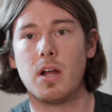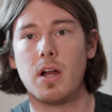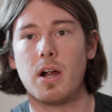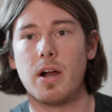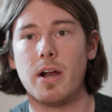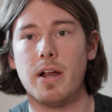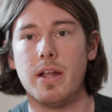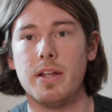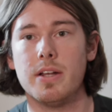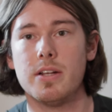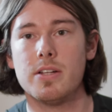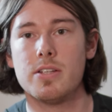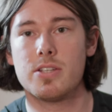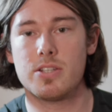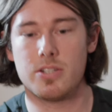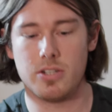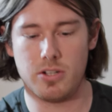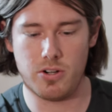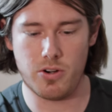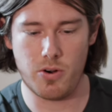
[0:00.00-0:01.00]
All right,
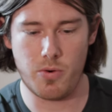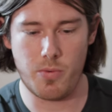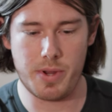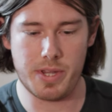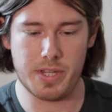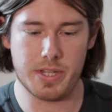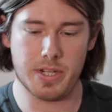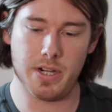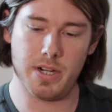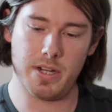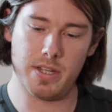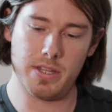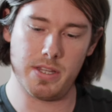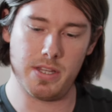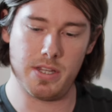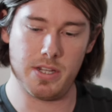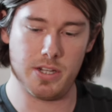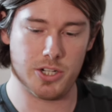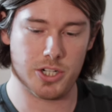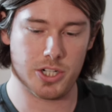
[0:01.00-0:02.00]
so we got
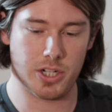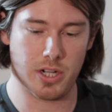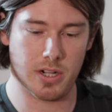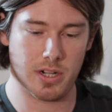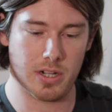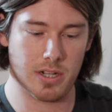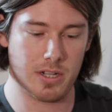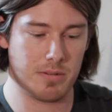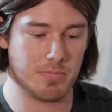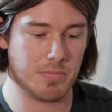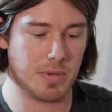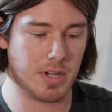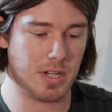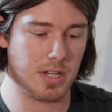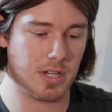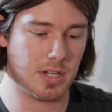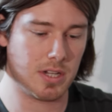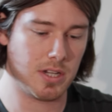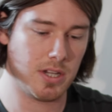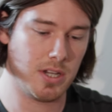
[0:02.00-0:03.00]
the shotgun
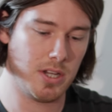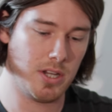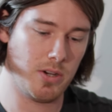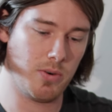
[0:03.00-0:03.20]
mic,